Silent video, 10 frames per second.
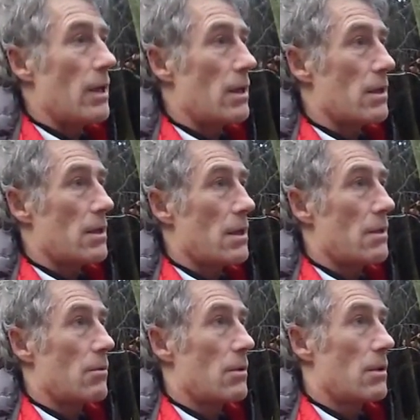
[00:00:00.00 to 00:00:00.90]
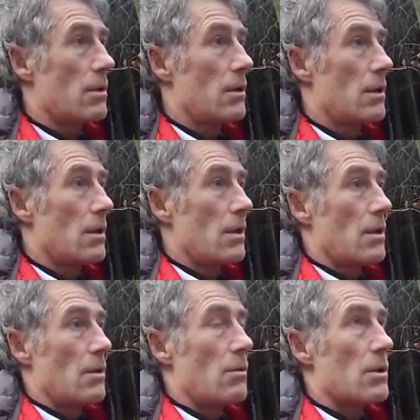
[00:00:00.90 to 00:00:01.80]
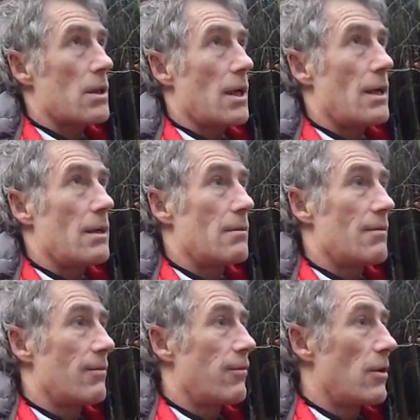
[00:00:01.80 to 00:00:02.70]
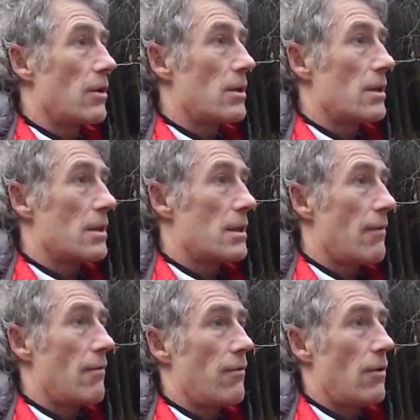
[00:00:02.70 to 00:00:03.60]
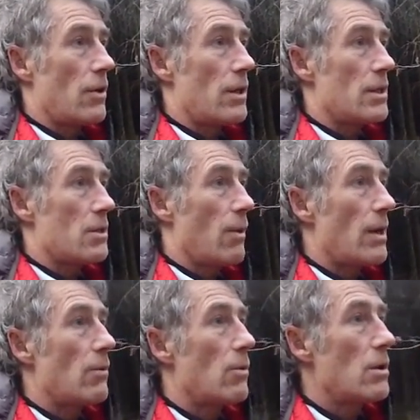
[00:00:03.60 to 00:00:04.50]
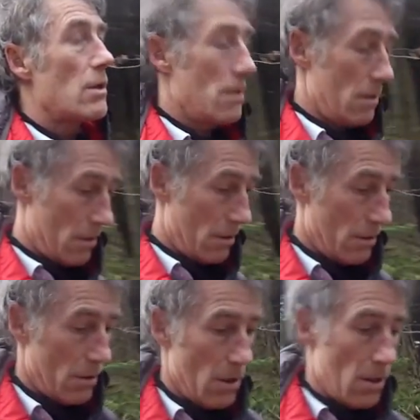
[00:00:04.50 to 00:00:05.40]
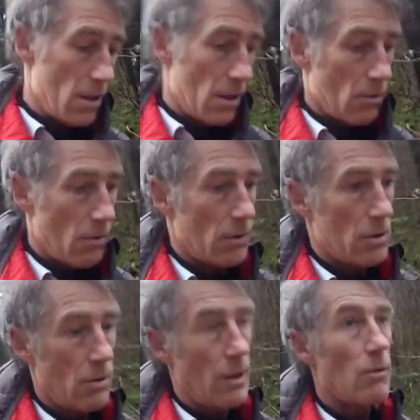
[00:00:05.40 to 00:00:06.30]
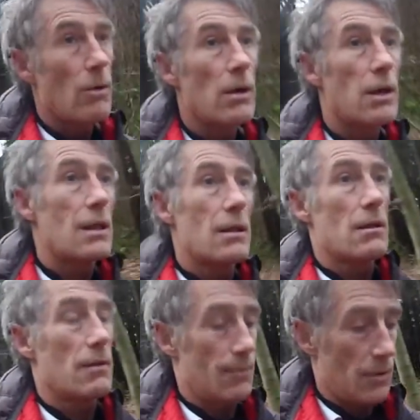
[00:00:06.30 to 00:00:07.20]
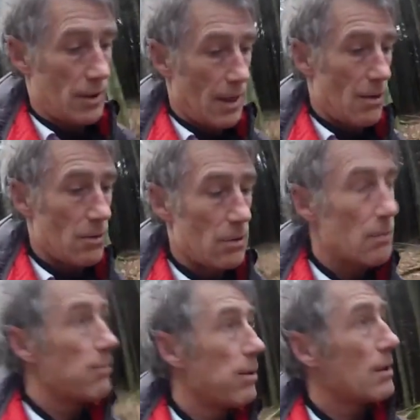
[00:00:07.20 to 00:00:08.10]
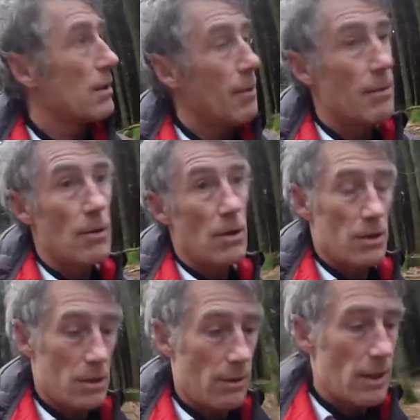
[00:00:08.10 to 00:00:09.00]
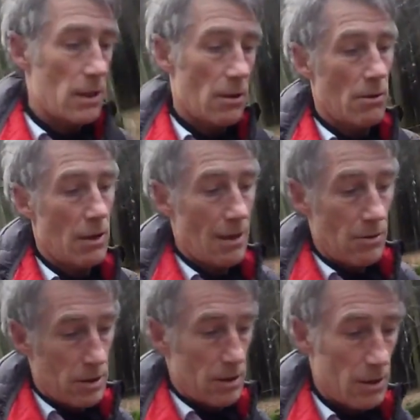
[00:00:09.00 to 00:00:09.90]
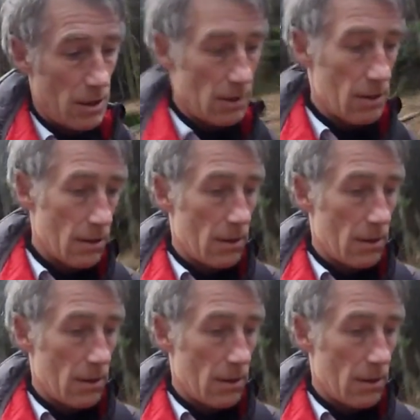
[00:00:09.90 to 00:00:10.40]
metres. What's that in foot? 7, 14, 21? 21,000 plus a bit more. 22,000.